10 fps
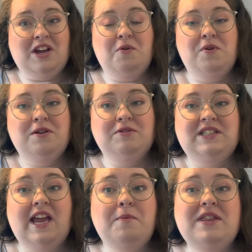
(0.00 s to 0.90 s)
I will
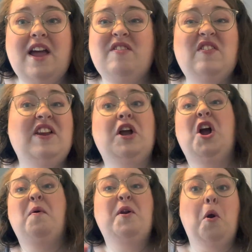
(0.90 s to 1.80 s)
say with everything
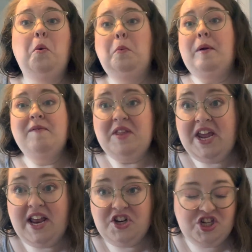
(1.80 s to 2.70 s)
going on with the
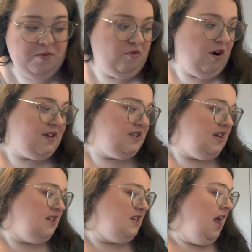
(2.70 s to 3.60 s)
energy prices,